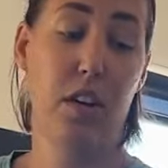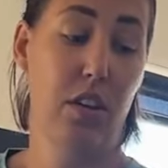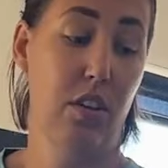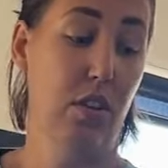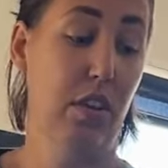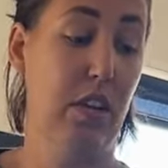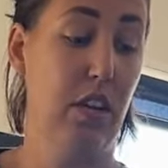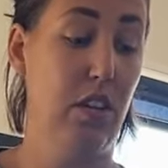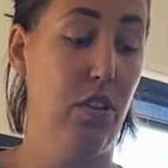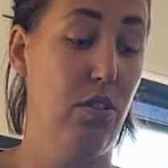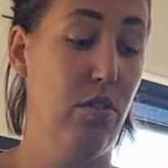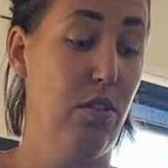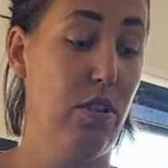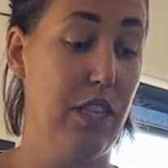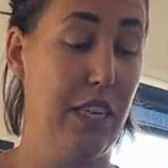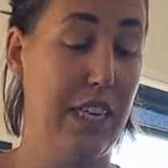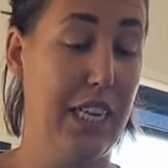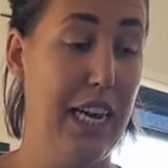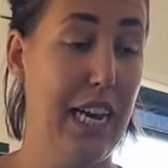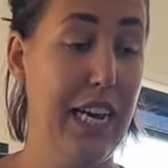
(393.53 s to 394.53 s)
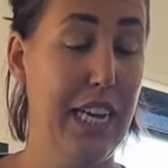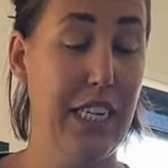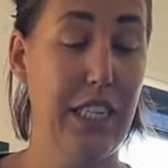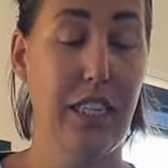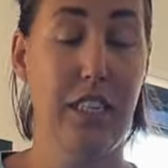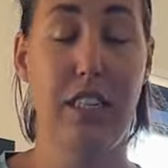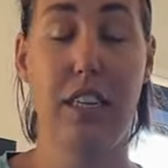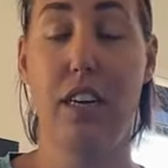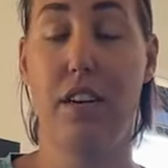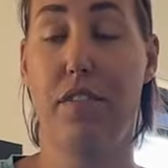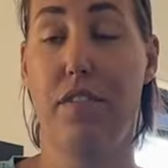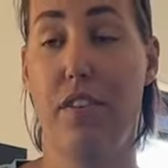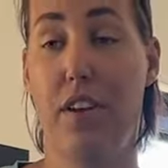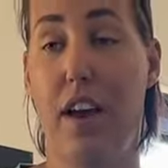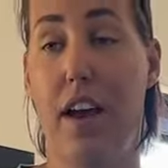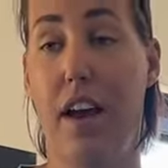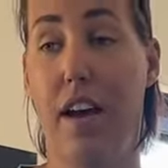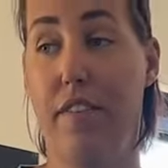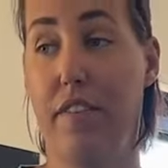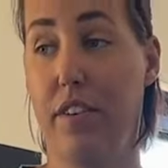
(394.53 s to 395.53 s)
You can use a gate. If you
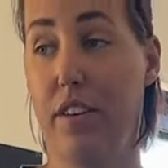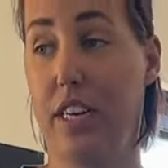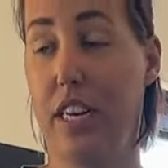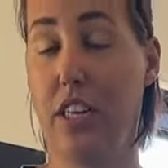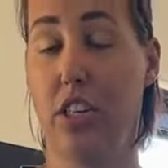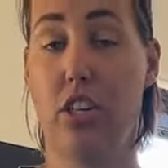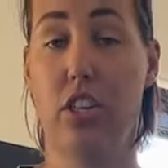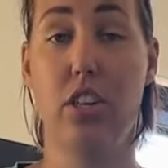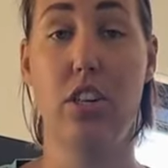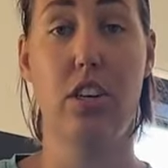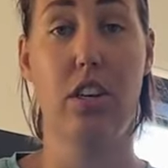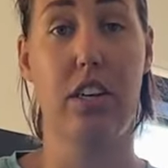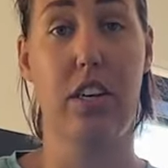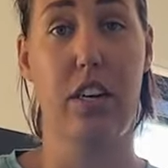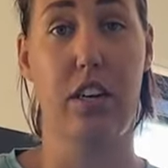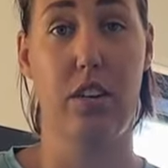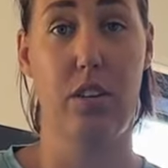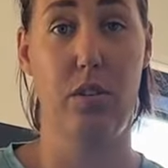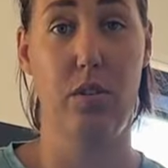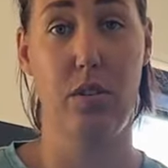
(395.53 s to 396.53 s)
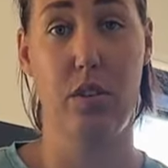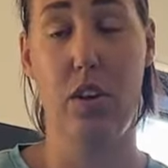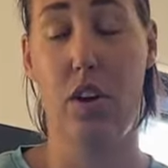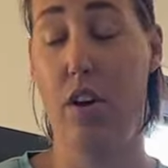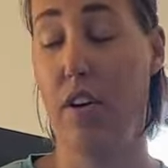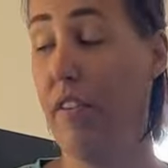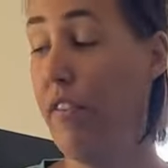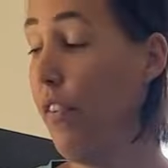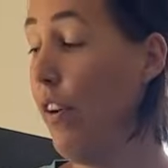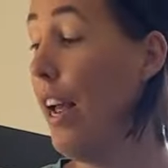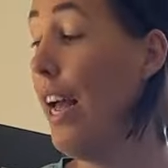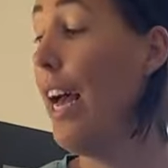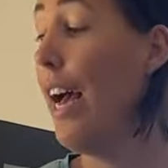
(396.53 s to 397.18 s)
have a kitchen, you can close off,